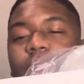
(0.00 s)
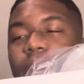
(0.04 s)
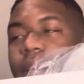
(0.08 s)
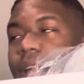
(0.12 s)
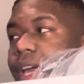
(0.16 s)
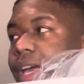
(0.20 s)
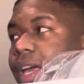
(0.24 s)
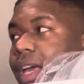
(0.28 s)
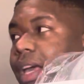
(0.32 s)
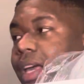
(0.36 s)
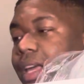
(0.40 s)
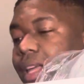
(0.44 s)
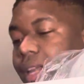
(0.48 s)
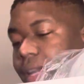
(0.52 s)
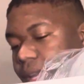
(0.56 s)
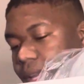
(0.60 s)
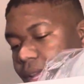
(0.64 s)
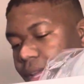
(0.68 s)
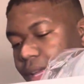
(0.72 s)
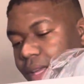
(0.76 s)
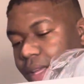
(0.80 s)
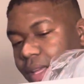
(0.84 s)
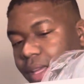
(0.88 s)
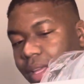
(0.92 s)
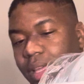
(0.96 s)
and
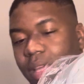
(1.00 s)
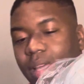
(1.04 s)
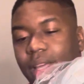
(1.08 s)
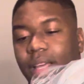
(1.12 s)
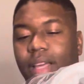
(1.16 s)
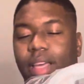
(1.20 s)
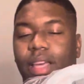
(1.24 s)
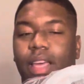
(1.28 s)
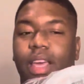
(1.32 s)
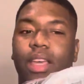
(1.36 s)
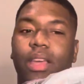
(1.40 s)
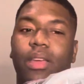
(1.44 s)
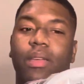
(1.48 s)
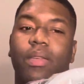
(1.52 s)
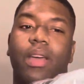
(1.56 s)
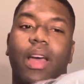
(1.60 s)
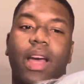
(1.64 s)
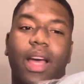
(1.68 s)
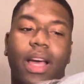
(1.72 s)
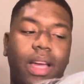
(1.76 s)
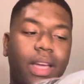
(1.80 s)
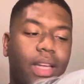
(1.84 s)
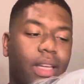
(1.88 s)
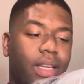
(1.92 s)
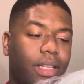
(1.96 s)
can you
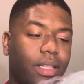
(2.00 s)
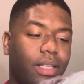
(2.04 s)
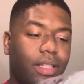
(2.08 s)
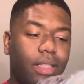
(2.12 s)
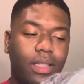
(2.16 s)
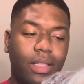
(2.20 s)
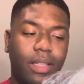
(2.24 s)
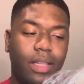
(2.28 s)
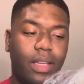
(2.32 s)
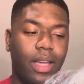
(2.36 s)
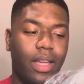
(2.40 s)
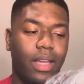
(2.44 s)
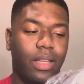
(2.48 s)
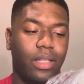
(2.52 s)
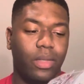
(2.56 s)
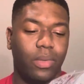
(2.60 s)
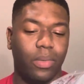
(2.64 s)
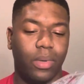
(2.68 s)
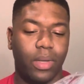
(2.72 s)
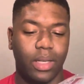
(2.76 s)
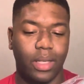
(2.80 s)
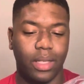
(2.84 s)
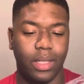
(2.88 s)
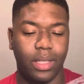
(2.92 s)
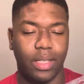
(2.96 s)
guys guess
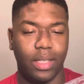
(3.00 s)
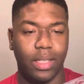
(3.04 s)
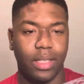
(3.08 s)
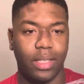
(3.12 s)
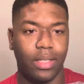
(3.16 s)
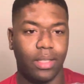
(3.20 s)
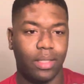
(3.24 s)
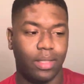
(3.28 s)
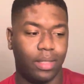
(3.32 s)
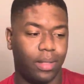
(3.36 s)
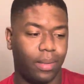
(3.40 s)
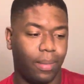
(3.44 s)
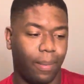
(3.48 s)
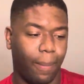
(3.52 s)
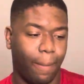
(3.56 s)
what it is?